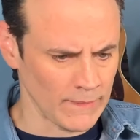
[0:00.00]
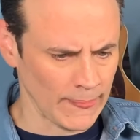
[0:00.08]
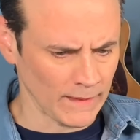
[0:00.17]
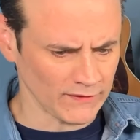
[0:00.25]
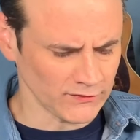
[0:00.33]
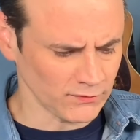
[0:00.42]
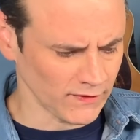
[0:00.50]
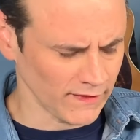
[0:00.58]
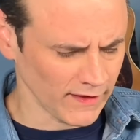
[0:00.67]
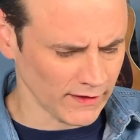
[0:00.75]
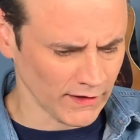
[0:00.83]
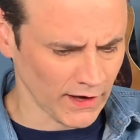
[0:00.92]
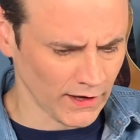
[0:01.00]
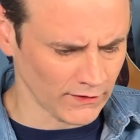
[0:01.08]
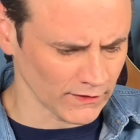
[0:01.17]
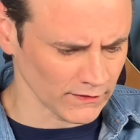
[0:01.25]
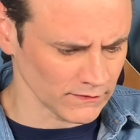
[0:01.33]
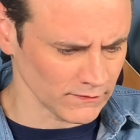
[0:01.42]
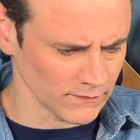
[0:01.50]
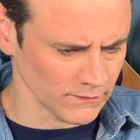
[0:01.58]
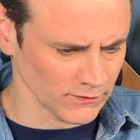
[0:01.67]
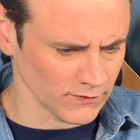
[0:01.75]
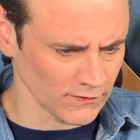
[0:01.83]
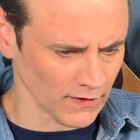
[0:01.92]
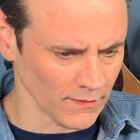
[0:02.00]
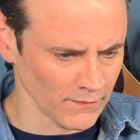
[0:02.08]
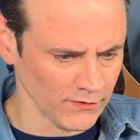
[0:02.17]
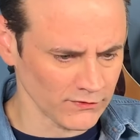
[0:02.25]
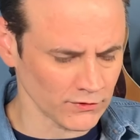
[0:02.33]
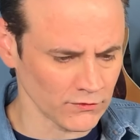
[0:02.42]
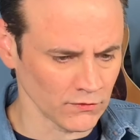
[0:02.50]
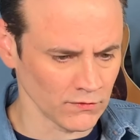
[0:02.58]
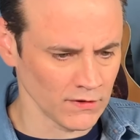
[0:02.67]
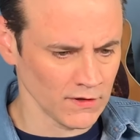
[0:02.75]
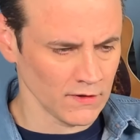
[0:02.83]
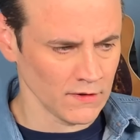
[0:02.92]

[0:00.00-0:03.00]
This is one of the inherent musical